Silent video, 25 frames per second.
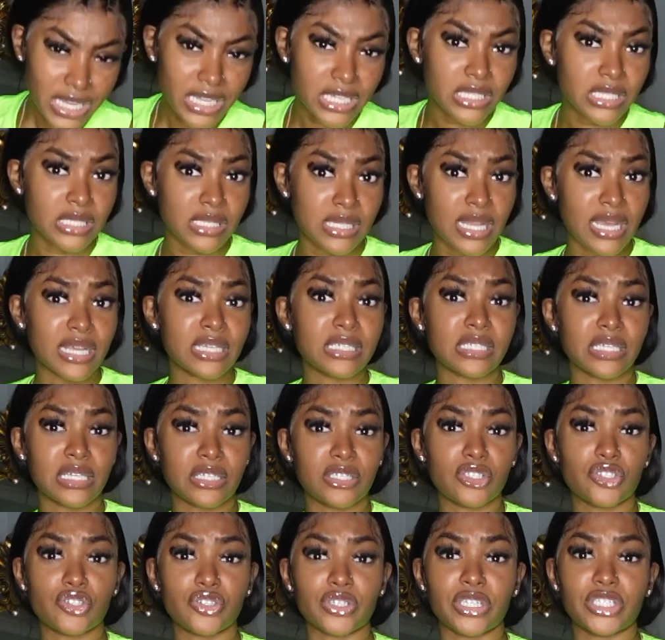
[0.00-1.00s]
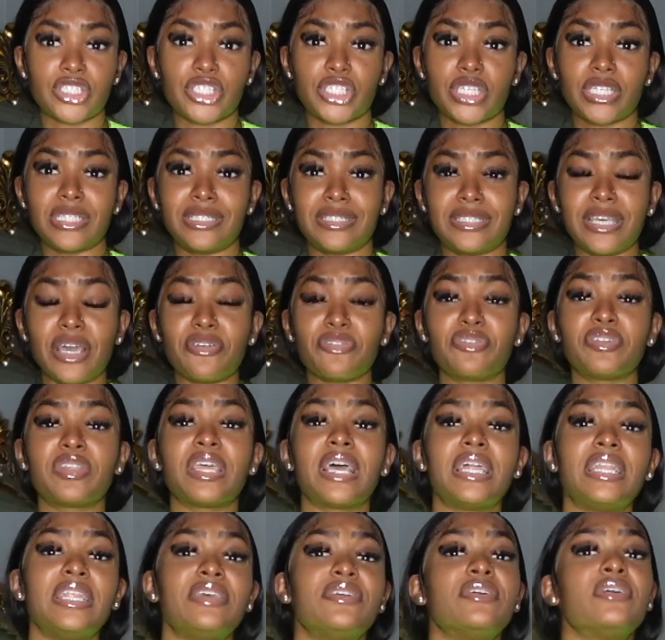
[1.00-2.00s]
it's nice and stretchy
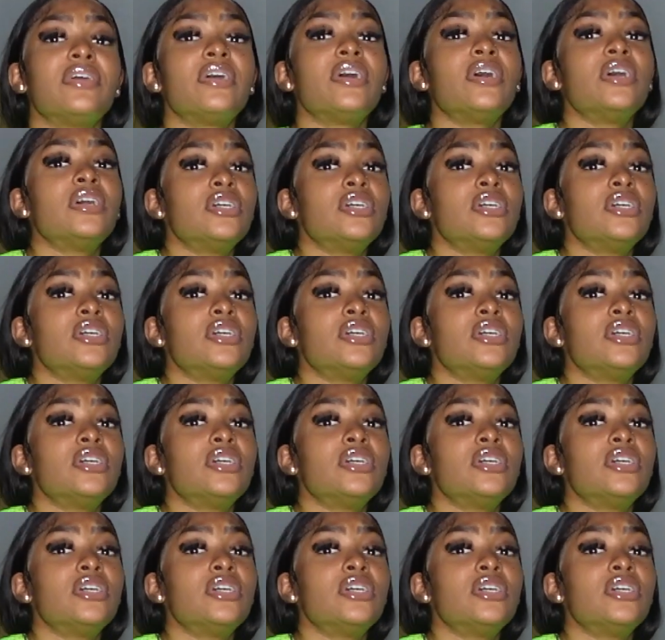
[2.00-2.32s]
definitely